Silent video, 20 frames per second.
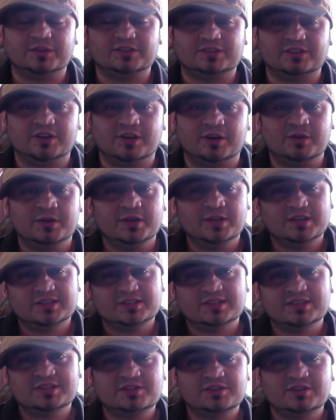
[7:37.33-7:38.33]
So
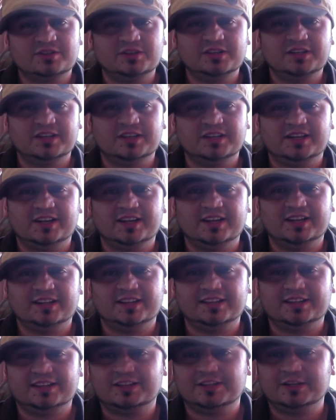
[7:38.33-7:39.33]
send your EA
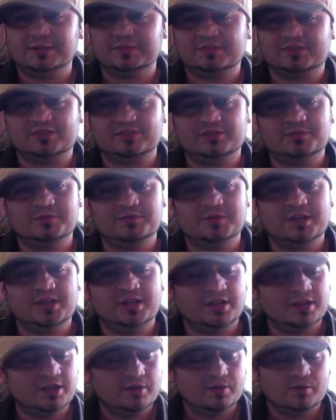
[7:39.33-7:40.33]
highlight clips to
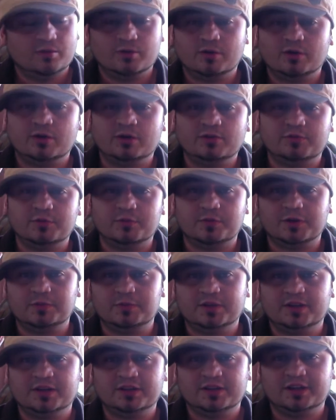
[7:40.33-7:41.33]
me, or if you want to
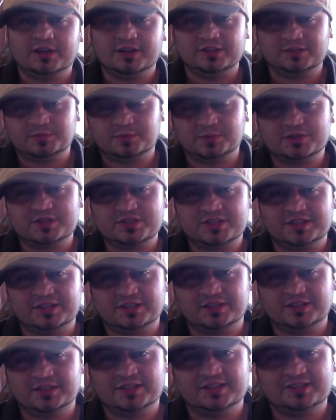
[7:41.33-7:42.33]
be on the
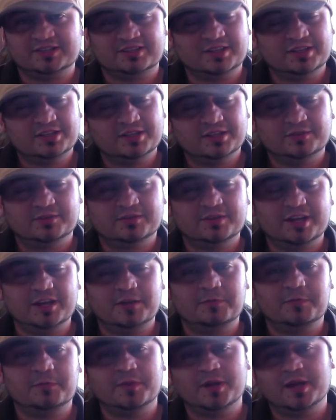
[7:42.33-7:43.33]
SportsCenter list of
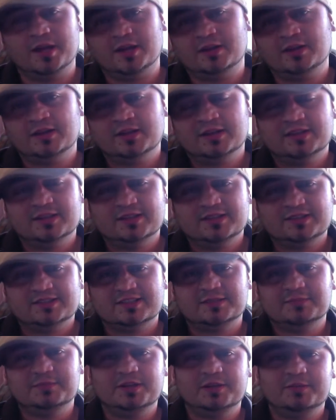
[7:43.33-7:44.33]
cameraman,
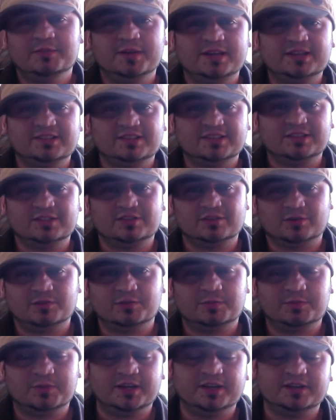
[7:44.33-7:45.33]
send me a message or
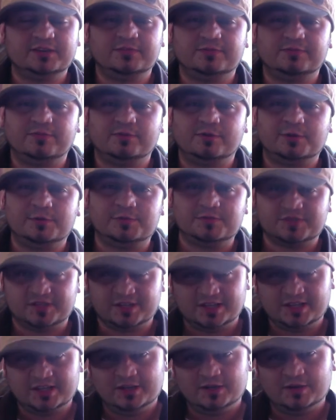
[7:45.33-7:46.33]
reply on the forums,
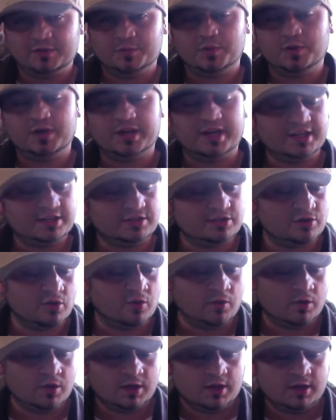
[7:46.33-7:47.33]
and we'll add
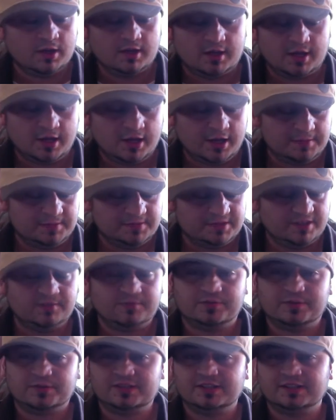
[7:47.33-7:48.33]
you. That's
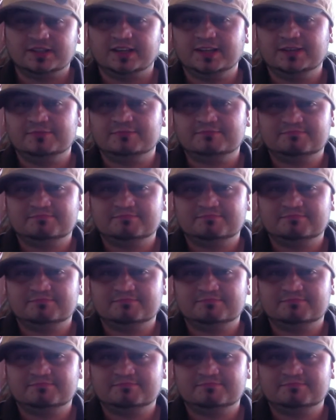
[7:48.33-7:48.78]
it for tonight.